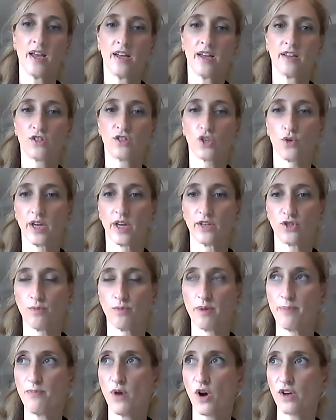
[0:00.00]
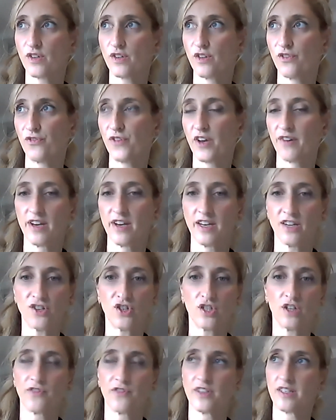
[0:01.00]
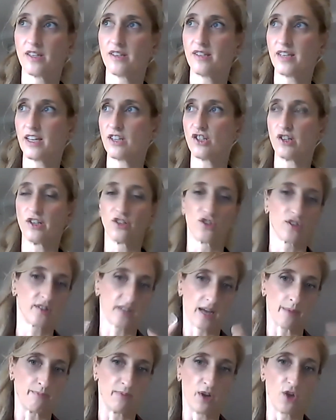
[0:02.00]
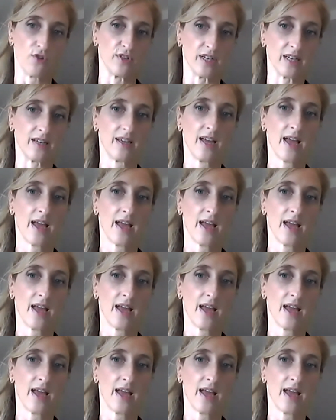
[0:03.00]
So to be part of the FAIRY initiative is essentially just uploading